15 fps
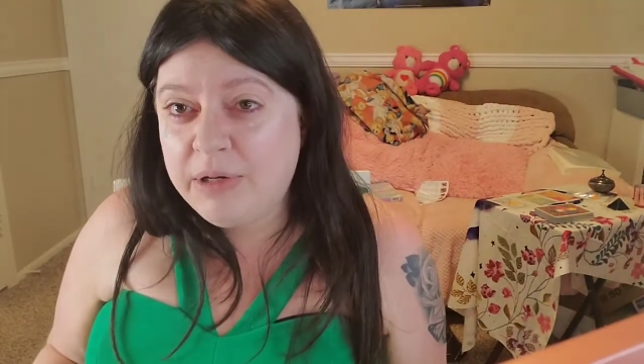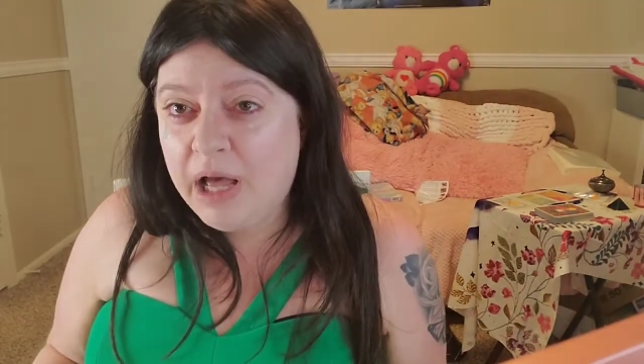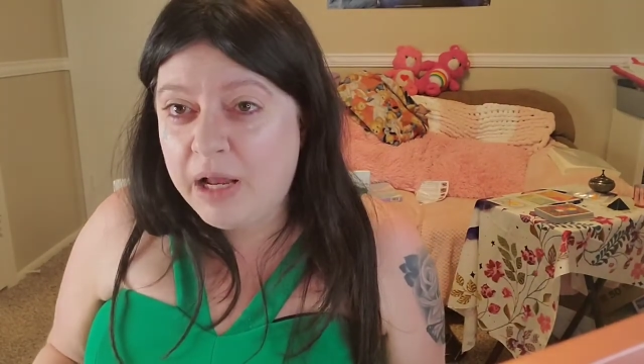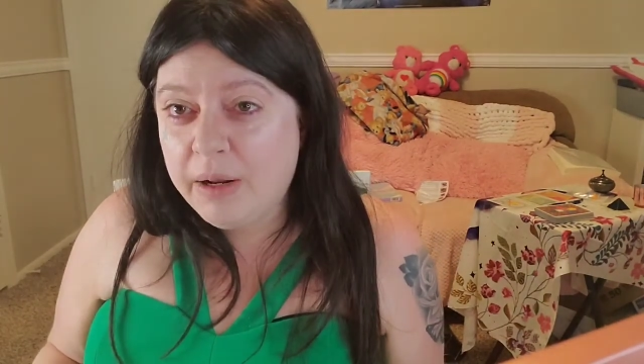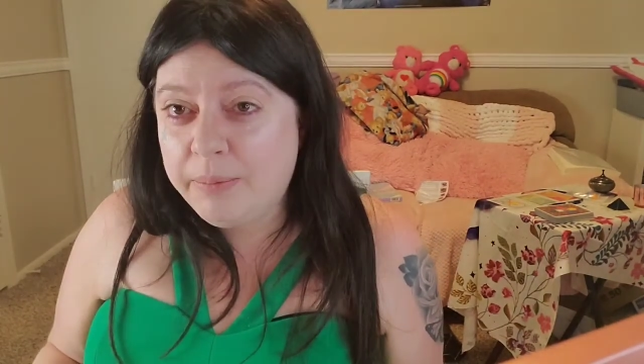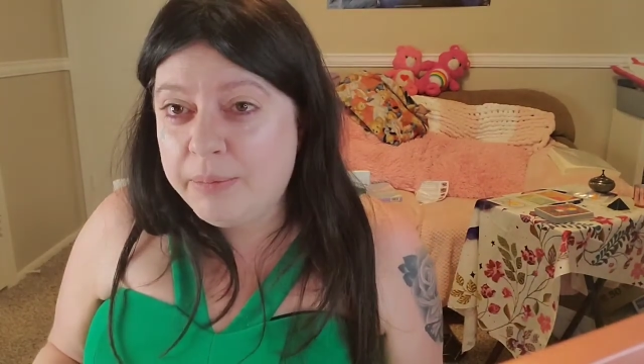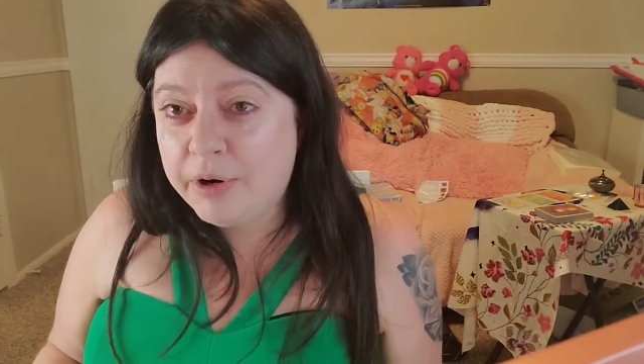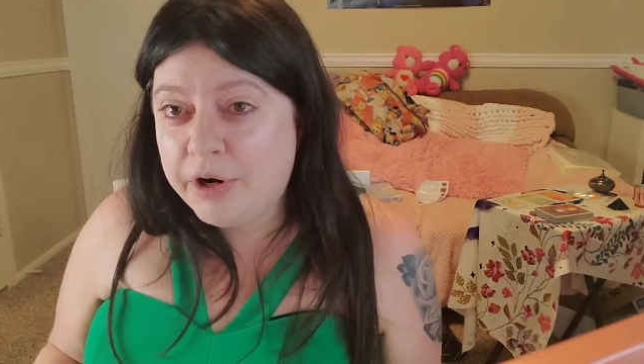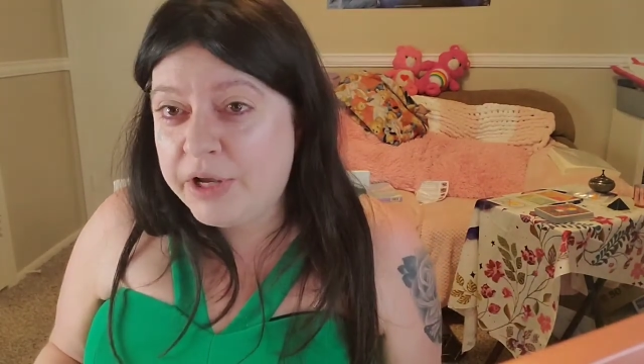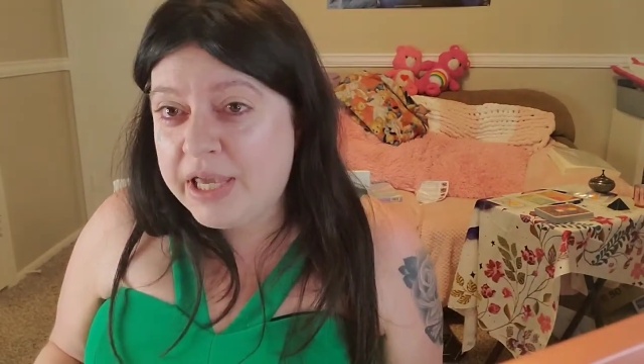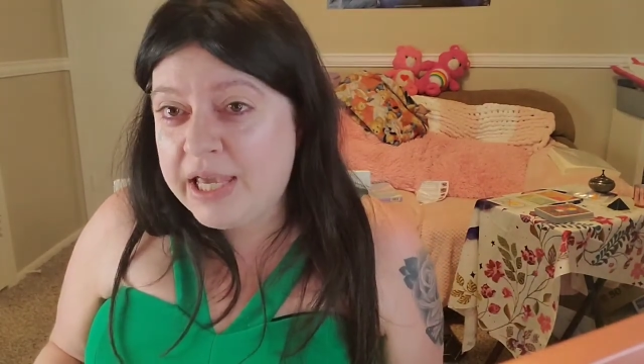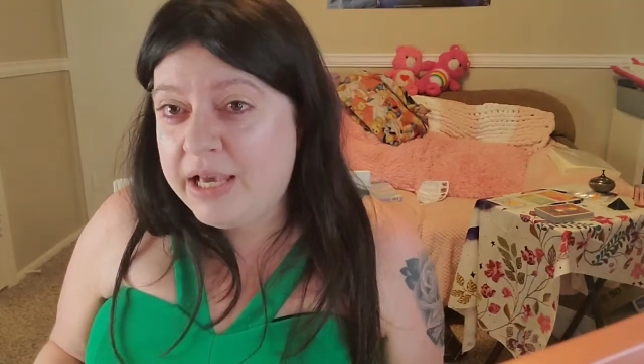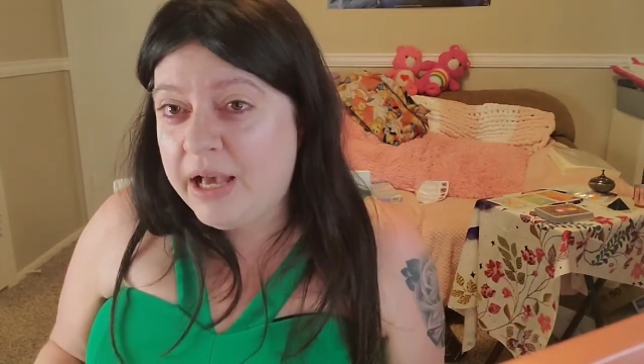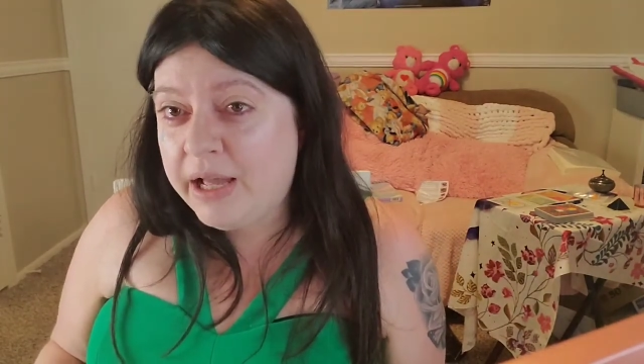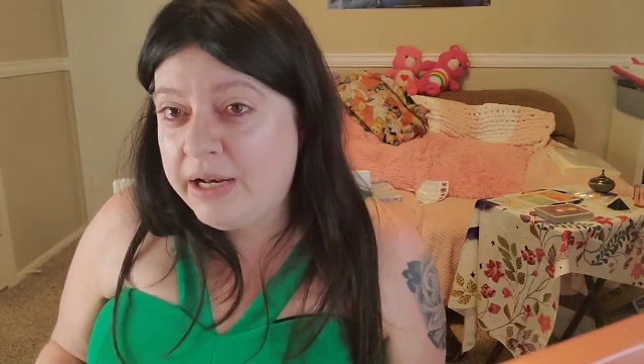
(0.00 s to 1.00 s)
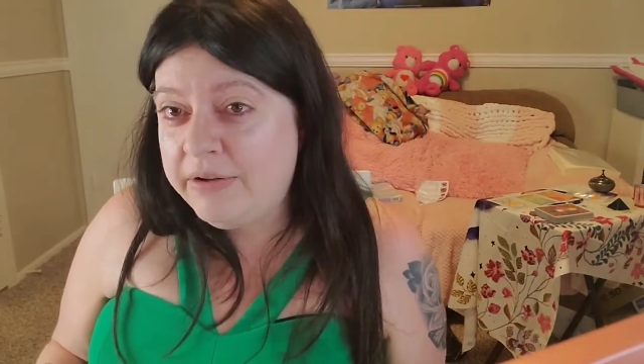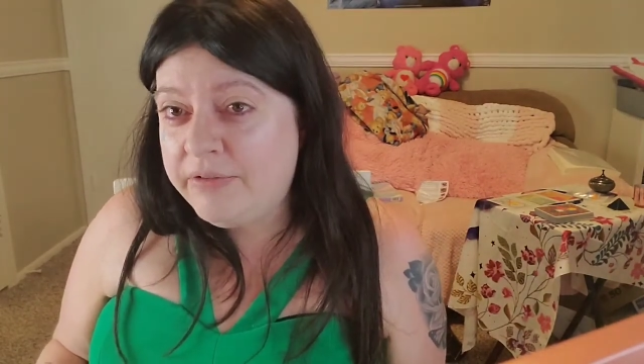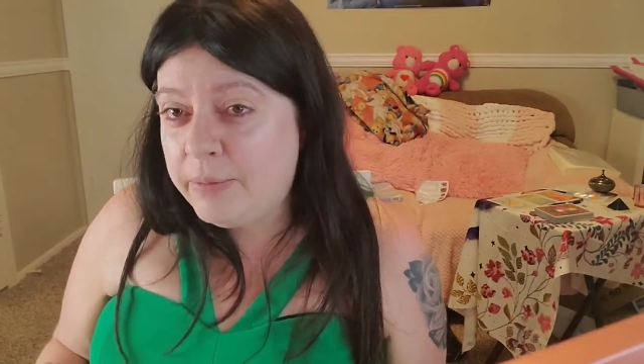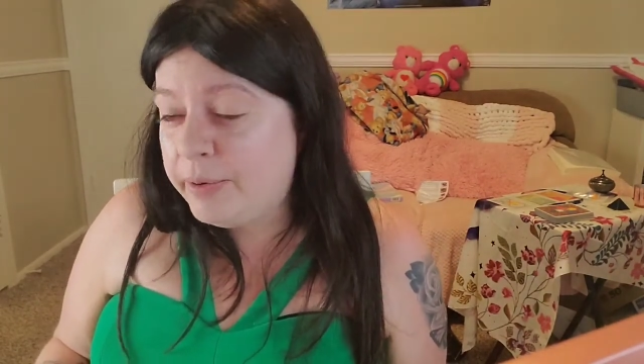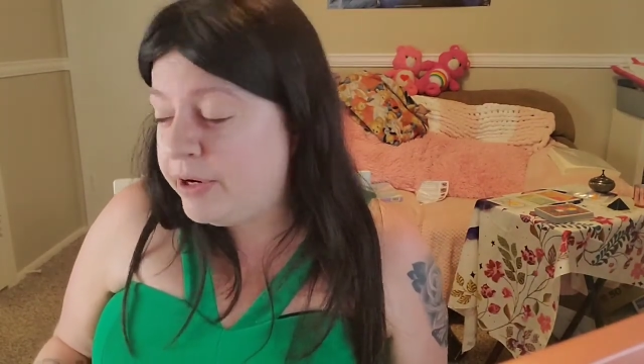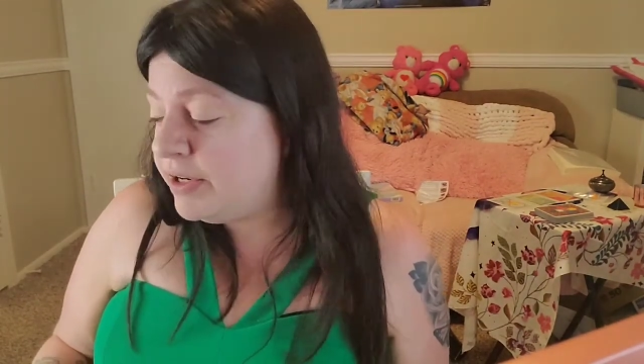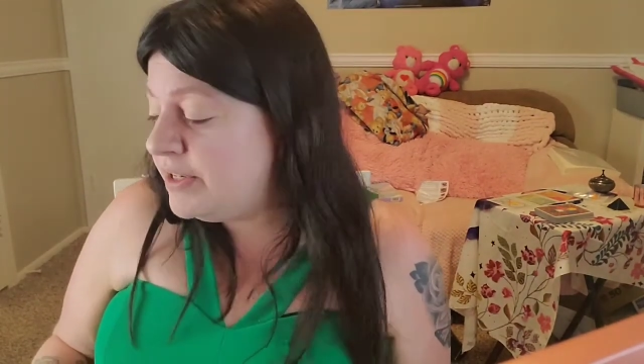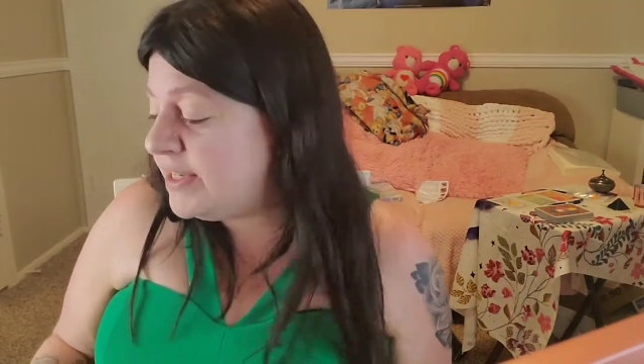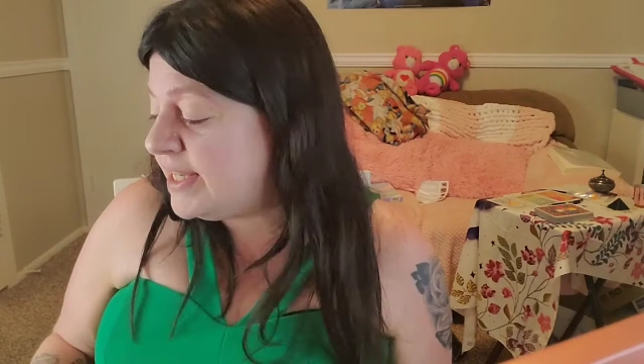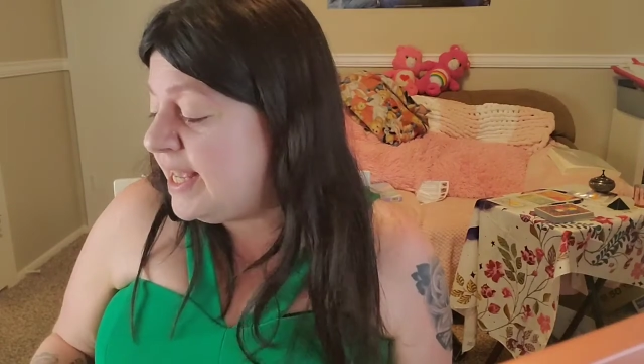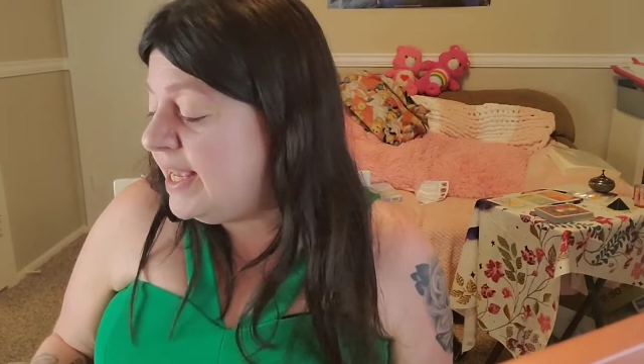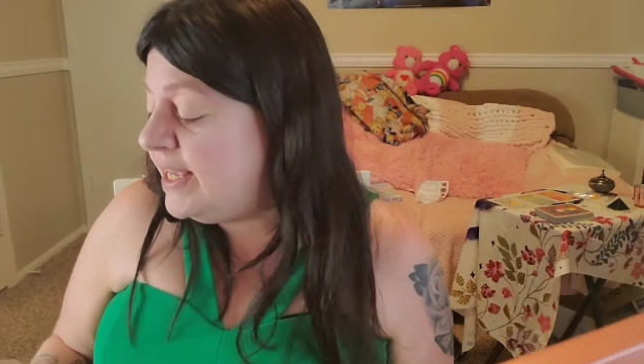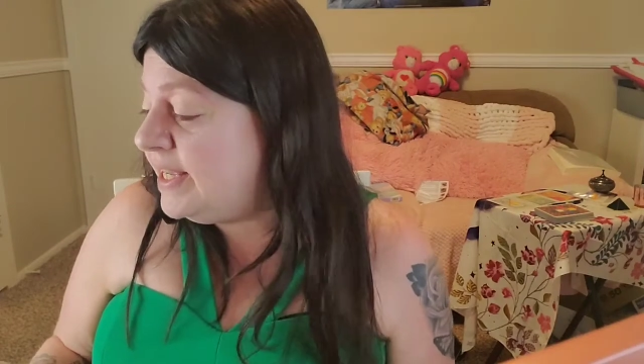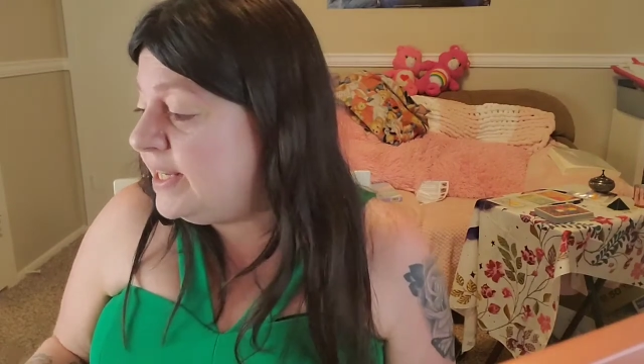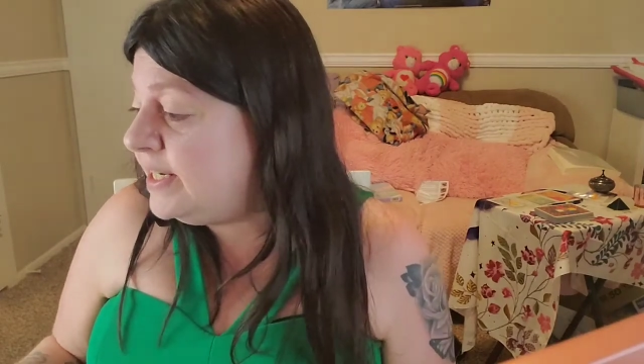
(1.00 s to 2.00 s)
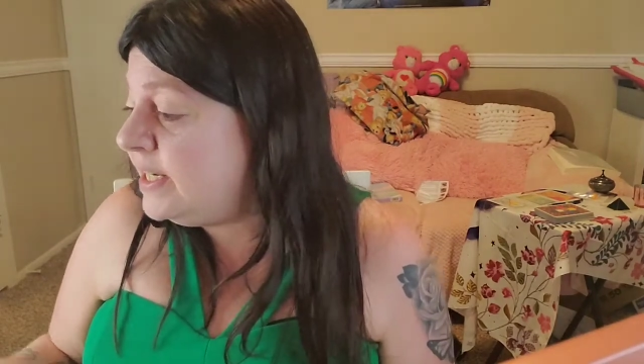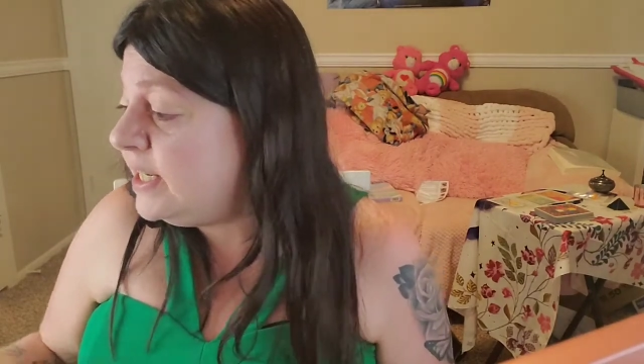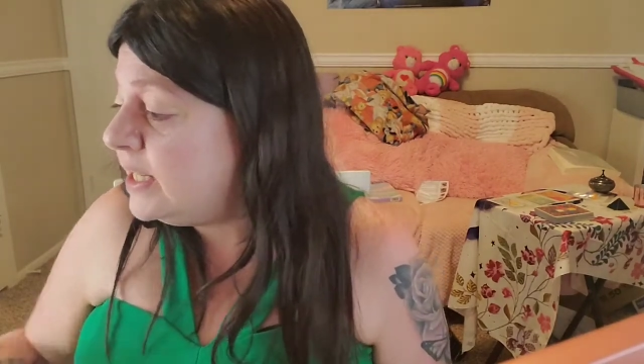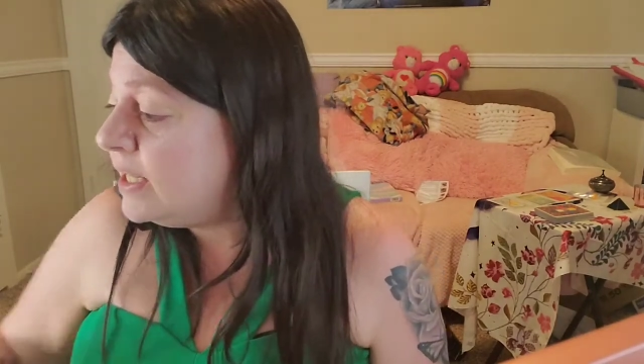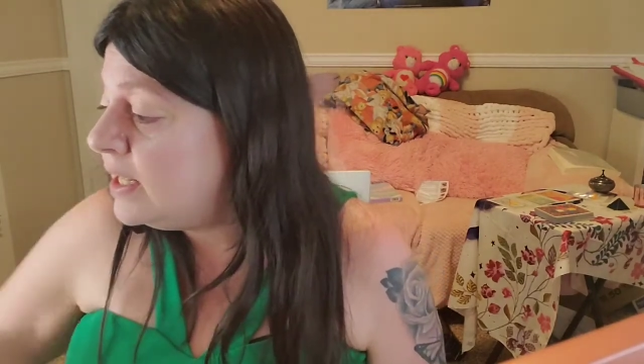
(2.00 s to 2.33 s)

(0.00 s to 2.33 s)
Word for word: not a perky kind of a person.